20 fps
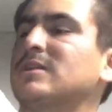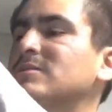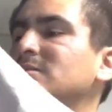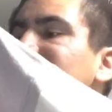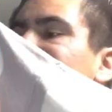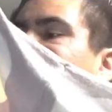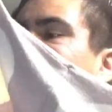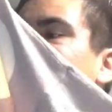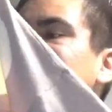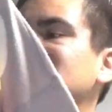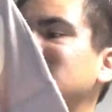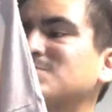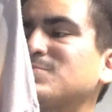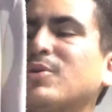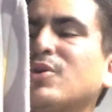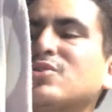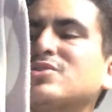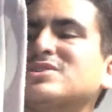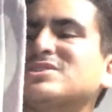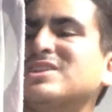nice
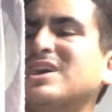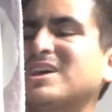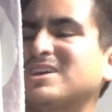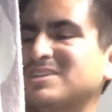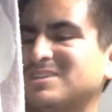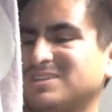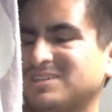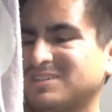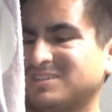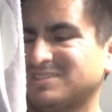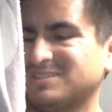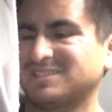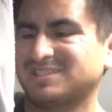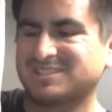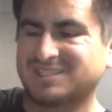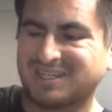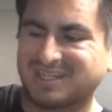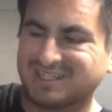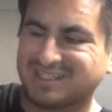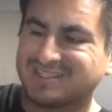polka dot
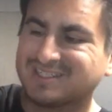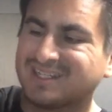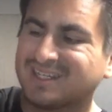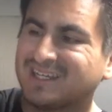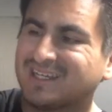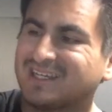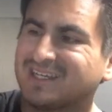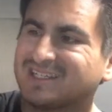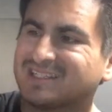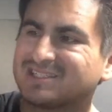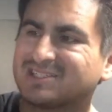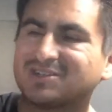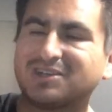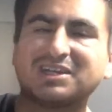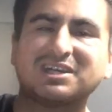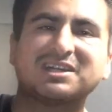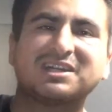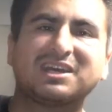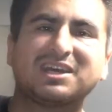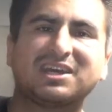design to
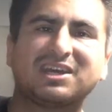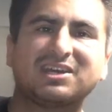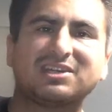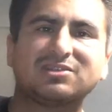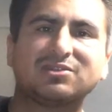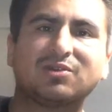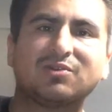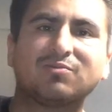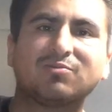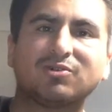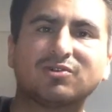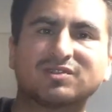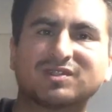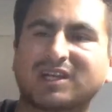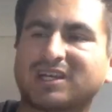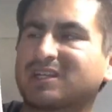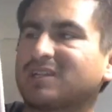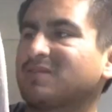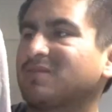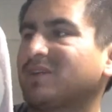it, and you'll most
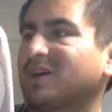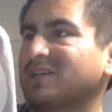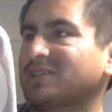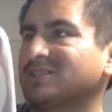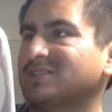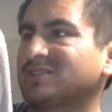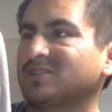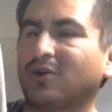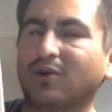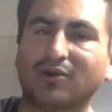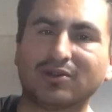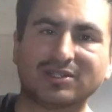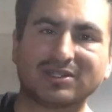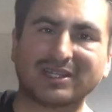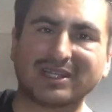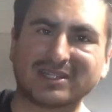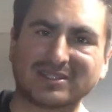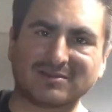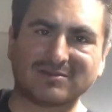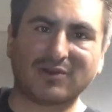likely find all
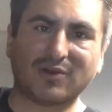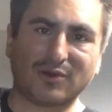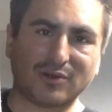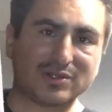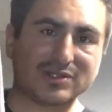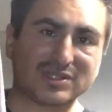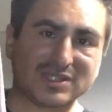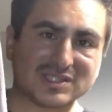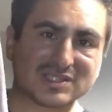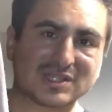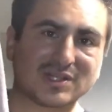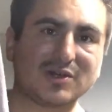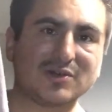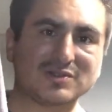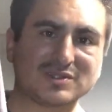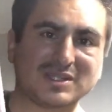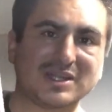of these clothes